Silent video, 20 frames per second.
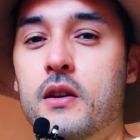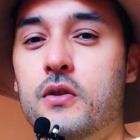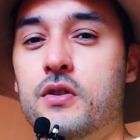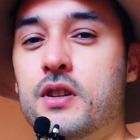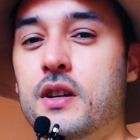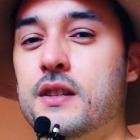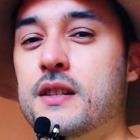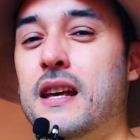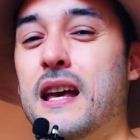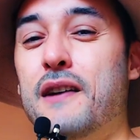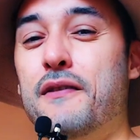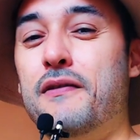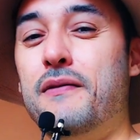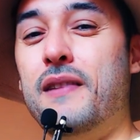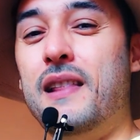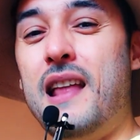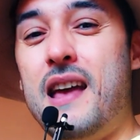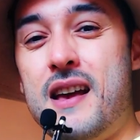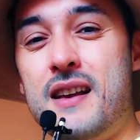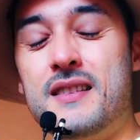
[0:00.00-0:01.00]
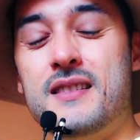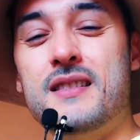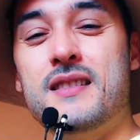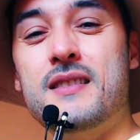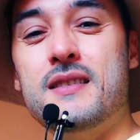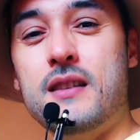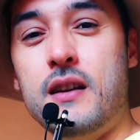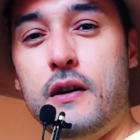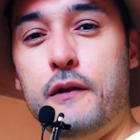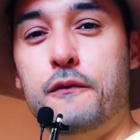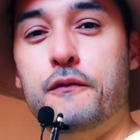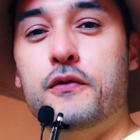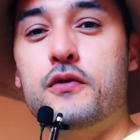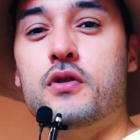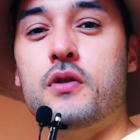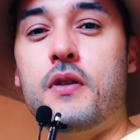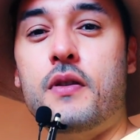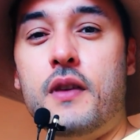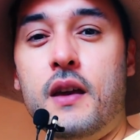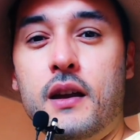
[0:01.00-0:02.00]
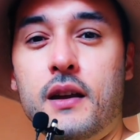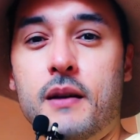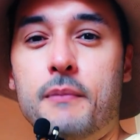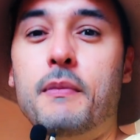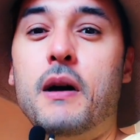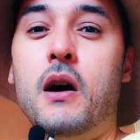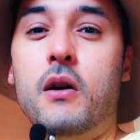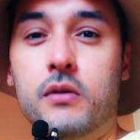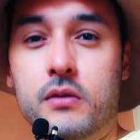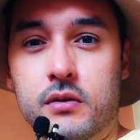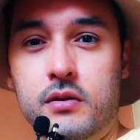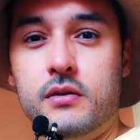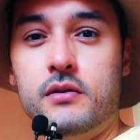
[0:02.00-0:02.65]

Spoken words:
You just have less stuff to think about.